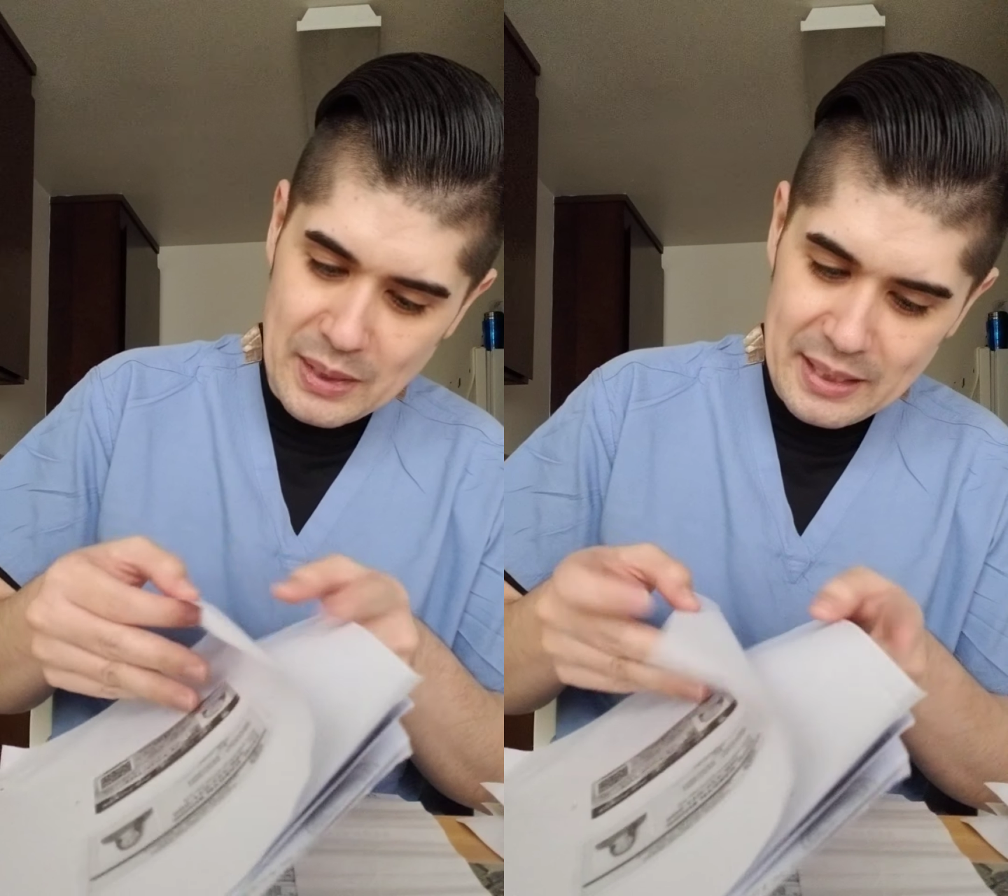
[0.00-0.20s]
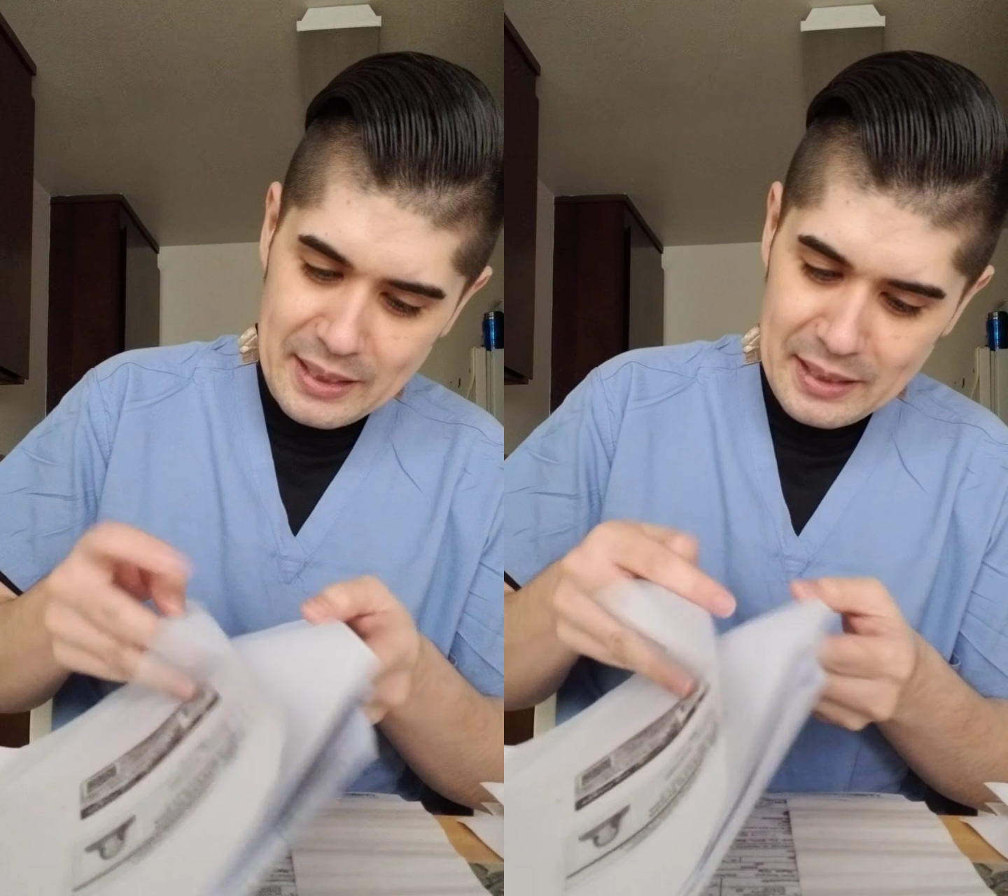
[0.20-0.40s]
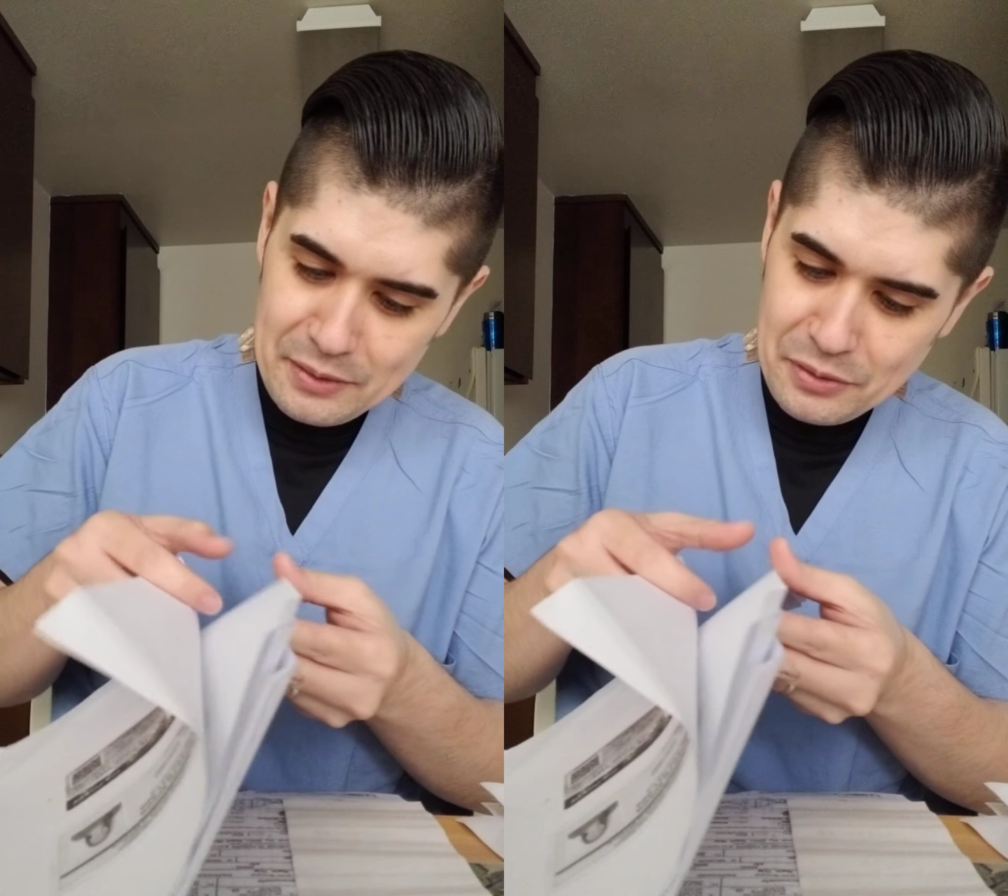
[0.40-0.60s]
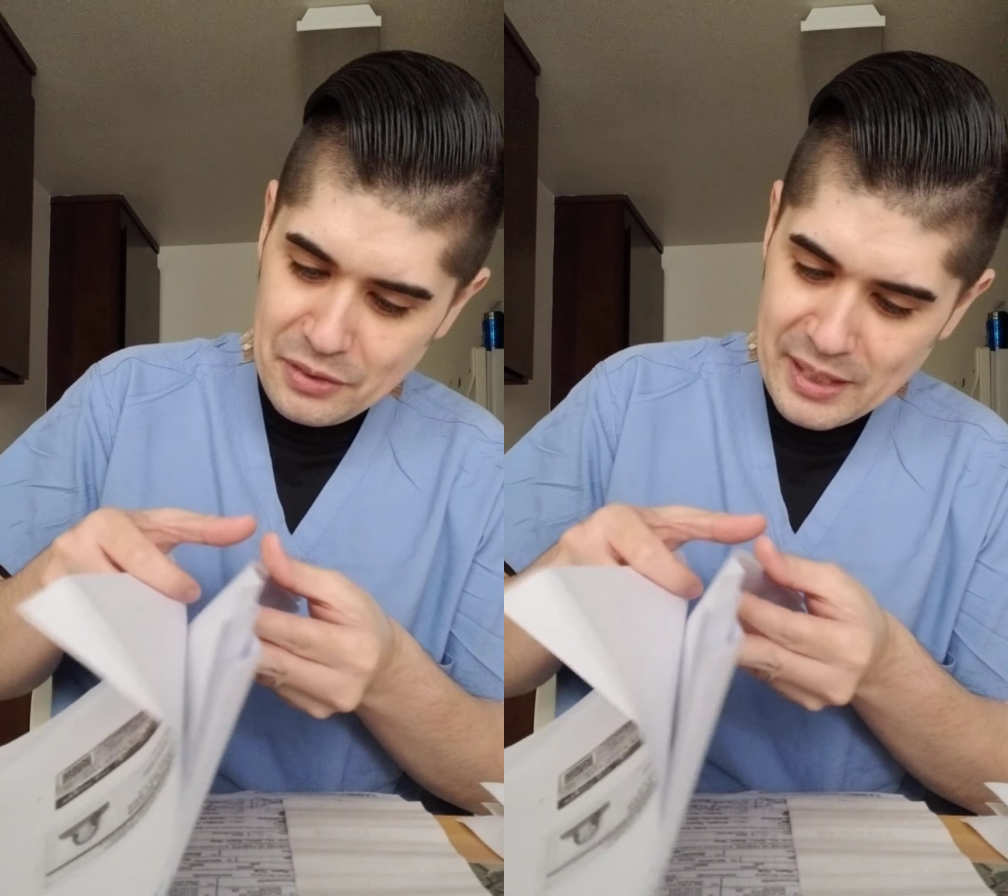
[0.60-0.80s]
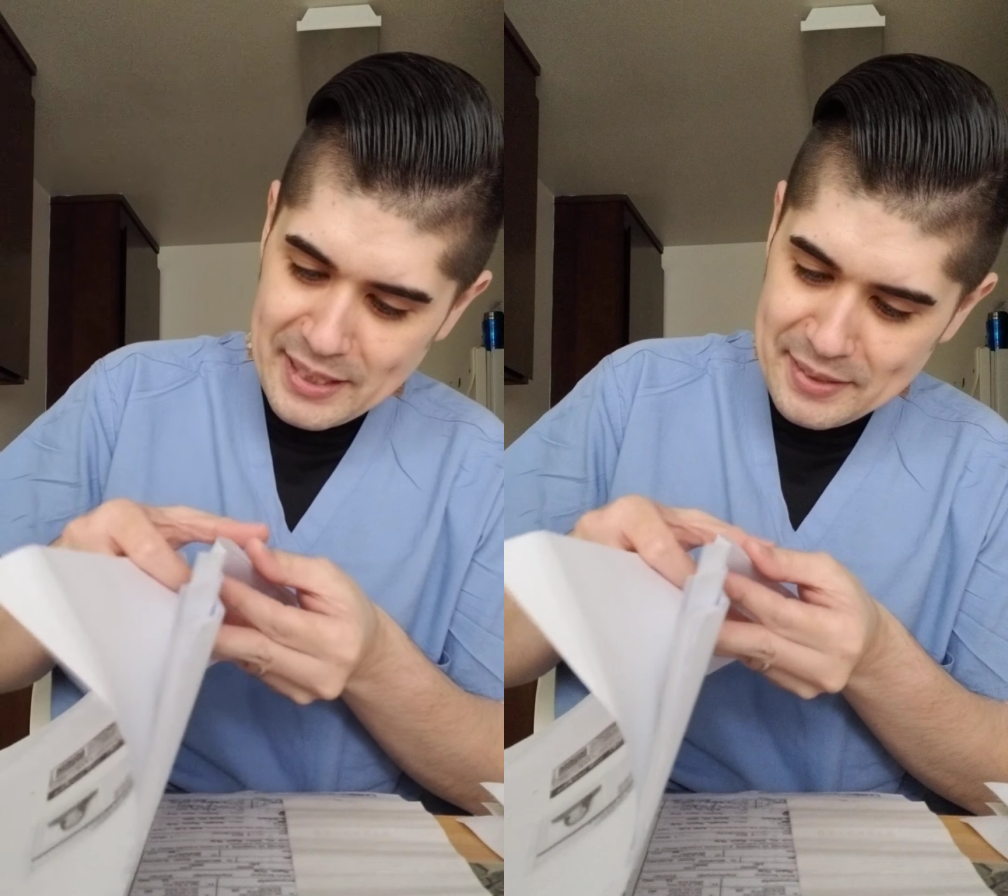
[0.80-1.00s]
I needed
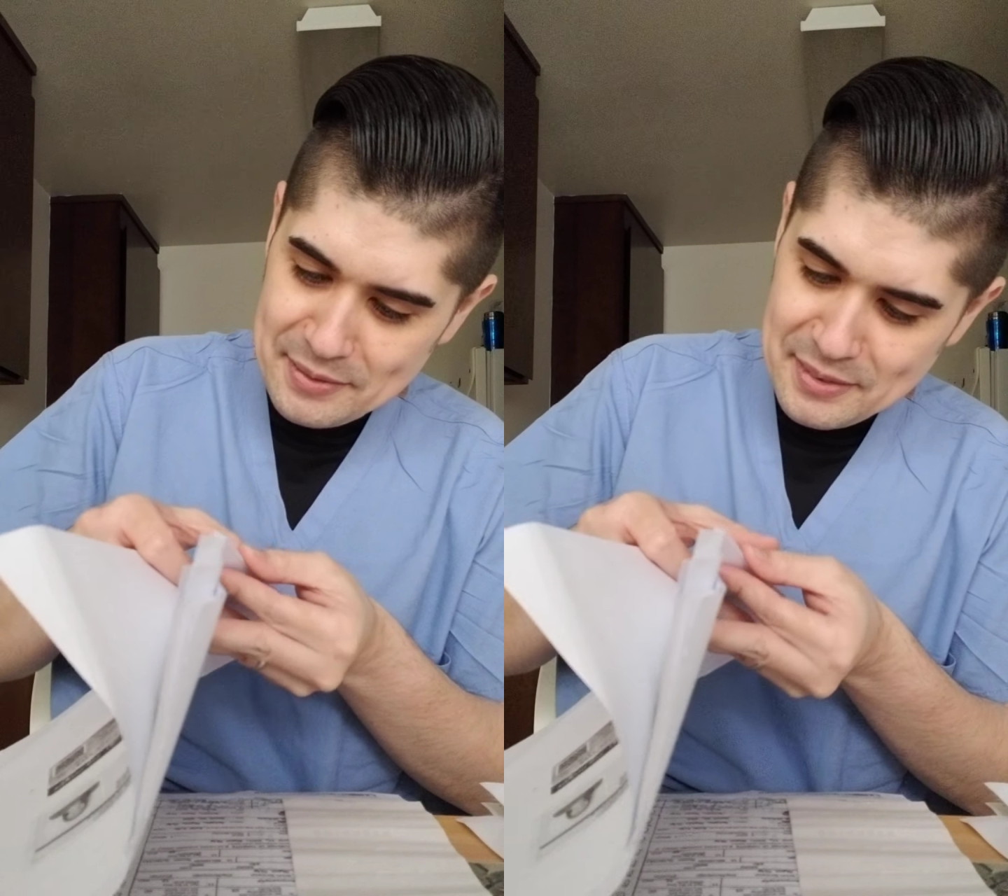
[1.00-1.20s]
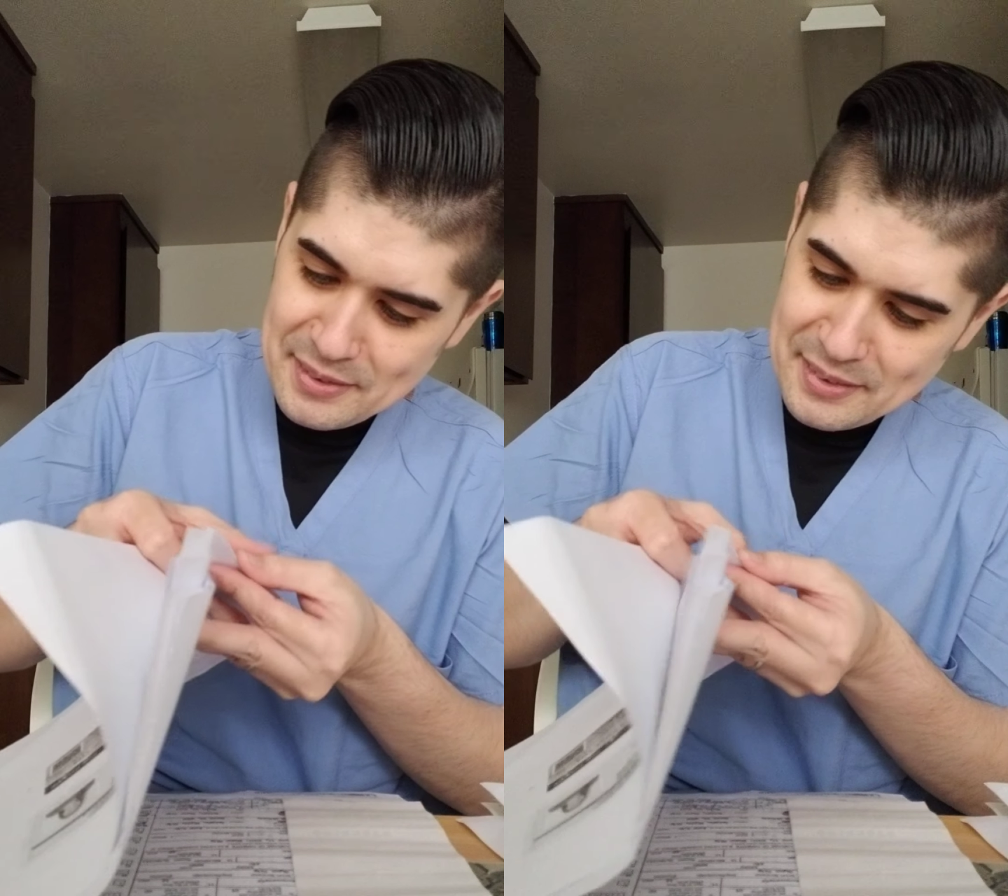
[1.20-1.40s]
five.